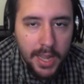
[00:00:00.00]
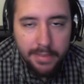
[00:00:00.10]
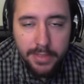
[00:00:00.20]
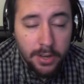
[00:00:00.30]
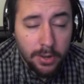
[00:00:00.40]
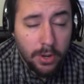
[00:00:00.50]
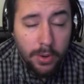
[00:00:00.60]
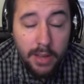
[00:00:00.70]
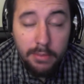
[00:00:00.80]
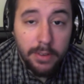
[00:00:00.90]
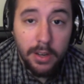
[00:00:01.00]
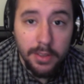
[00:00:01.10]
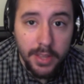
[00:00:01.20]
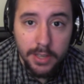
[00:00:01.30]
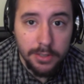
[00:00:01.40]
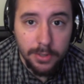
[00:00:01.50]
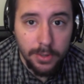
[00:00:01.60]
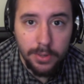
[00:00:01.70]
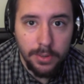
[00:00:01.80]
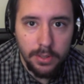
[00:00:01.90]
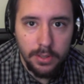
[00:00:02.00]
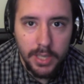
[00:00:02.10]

If they don't go ahead and follow that, you're screwed.